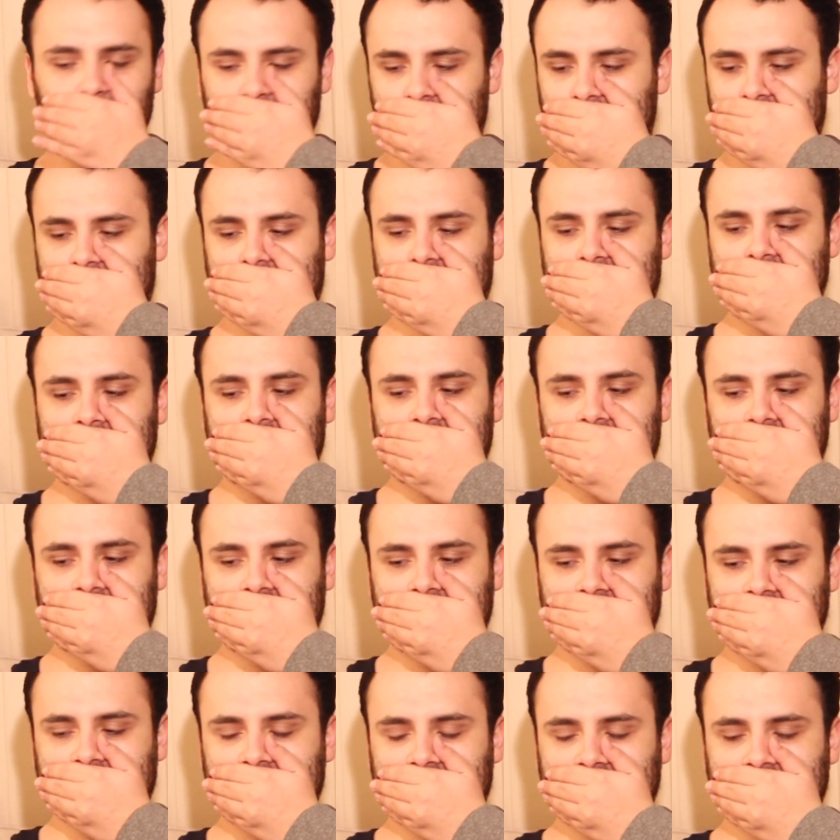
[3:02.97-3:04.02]

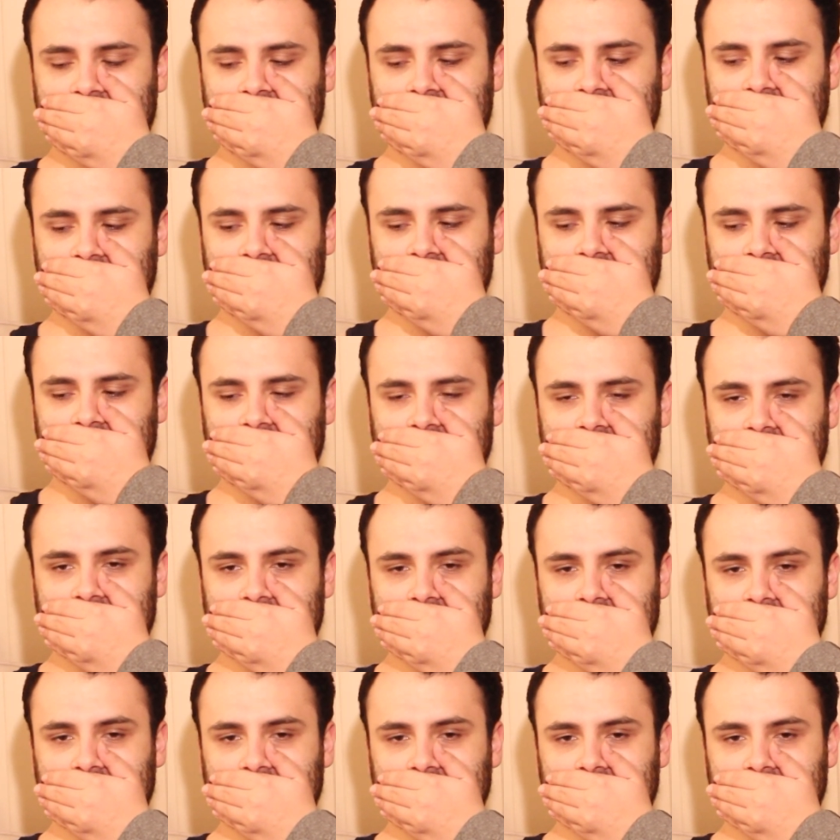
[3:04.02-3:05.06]

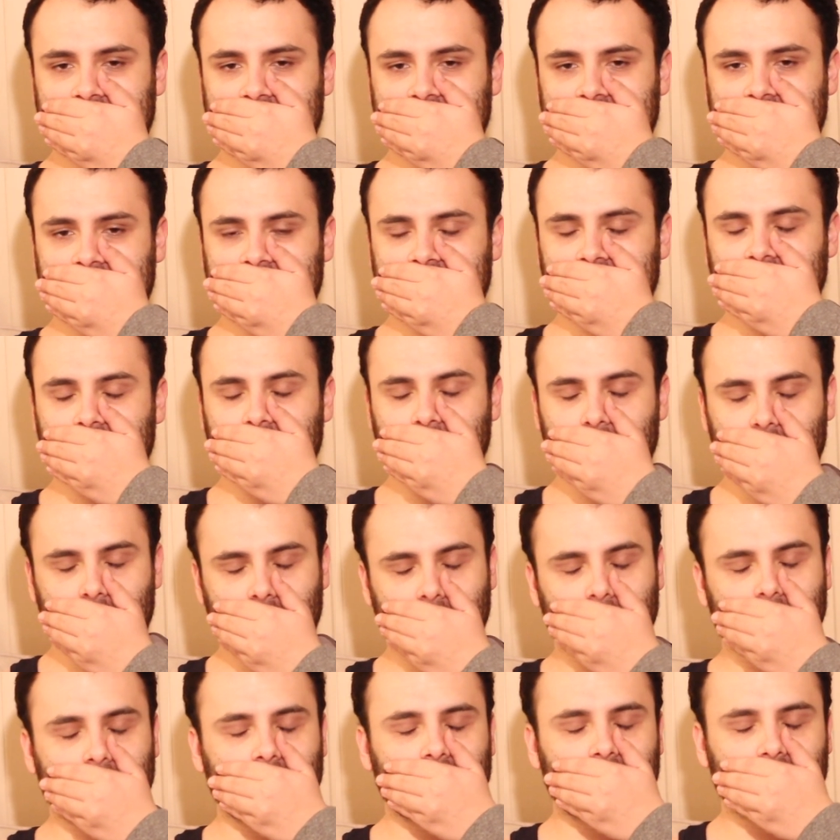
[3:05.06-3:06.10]

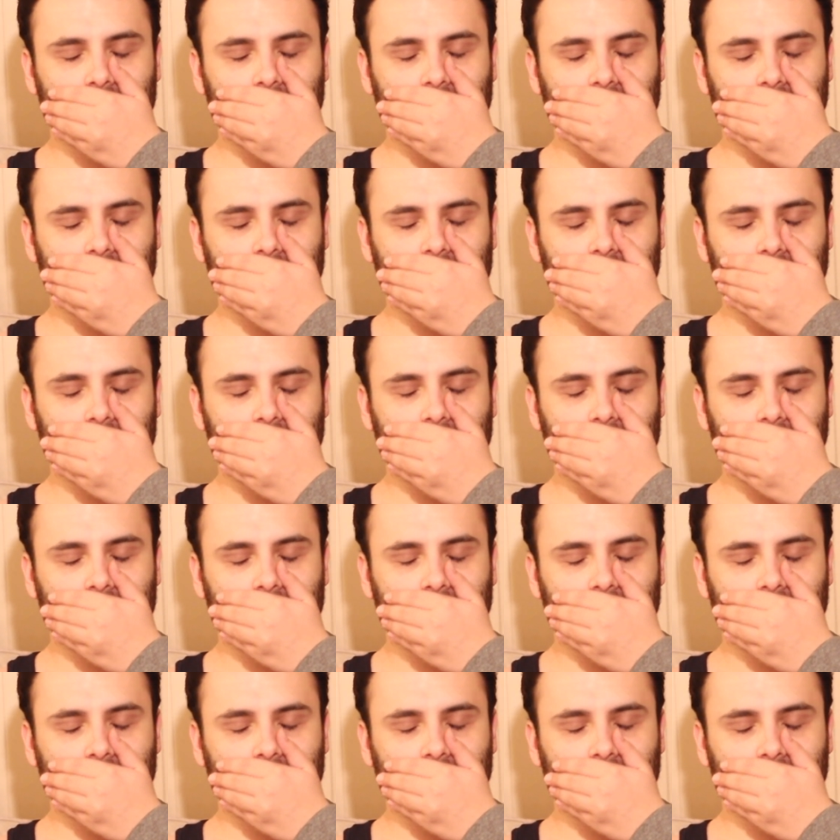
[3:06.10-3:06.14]
No one is speaking in this clip.